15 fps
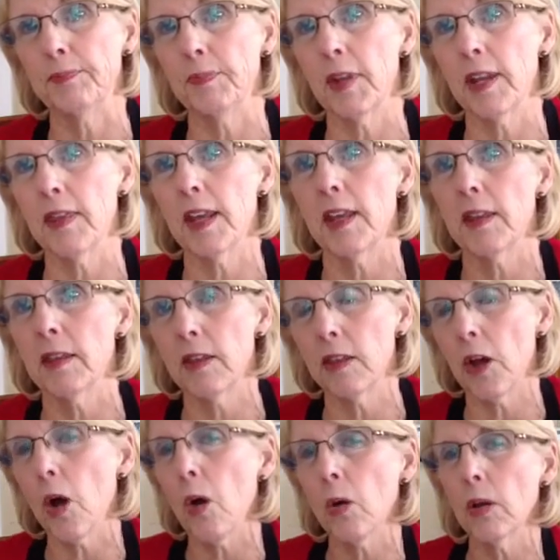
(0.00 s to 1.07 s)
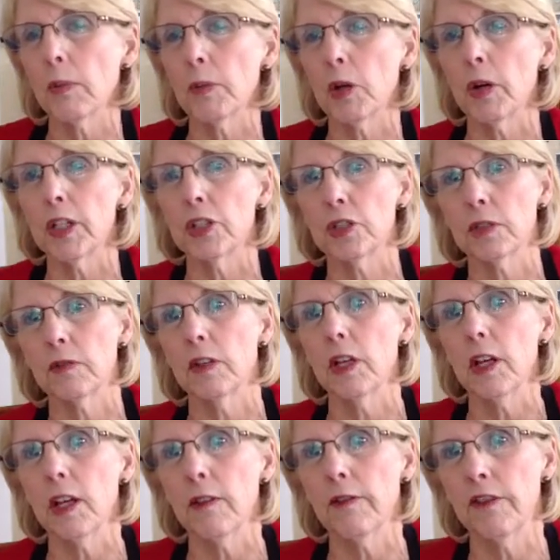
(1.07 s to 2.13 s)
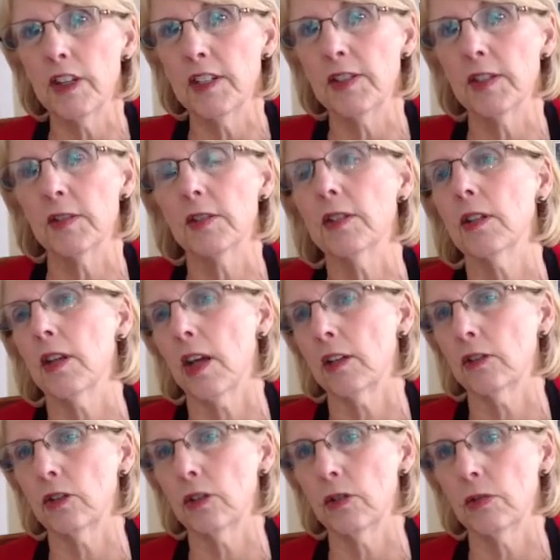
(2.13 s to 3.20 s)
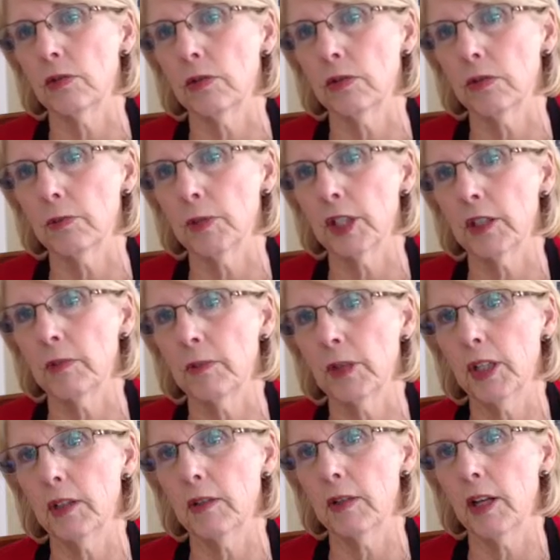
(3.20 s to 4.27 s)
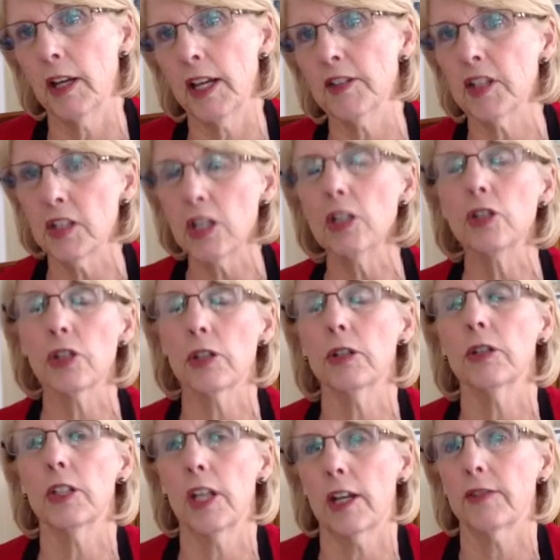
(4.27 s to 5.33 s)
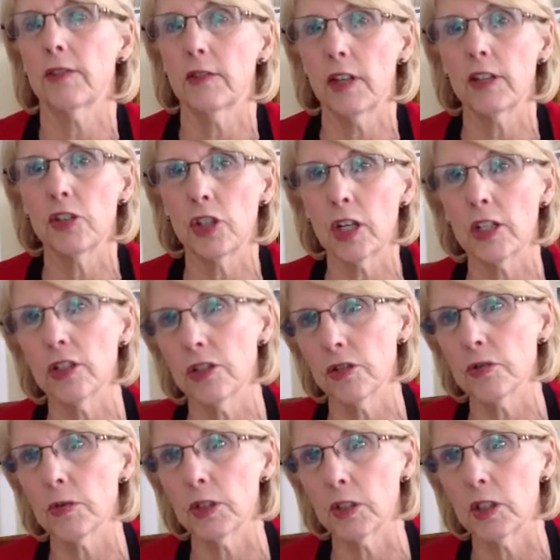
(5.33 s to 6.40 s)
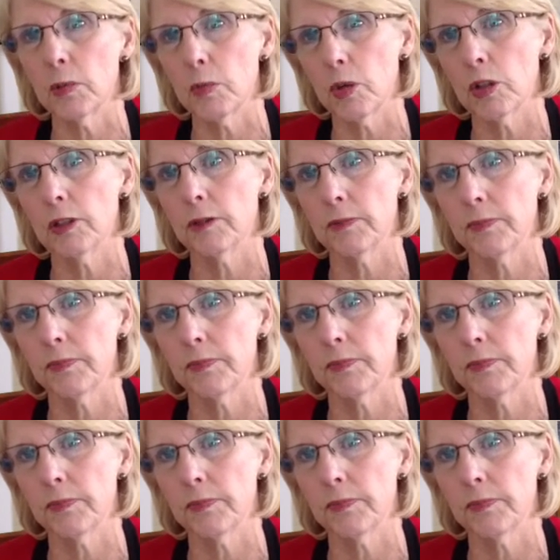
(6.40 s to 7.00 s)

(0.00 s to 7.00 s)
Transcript: and then the whole immigration feeds into that too. But as a teacher, yes, education is really important.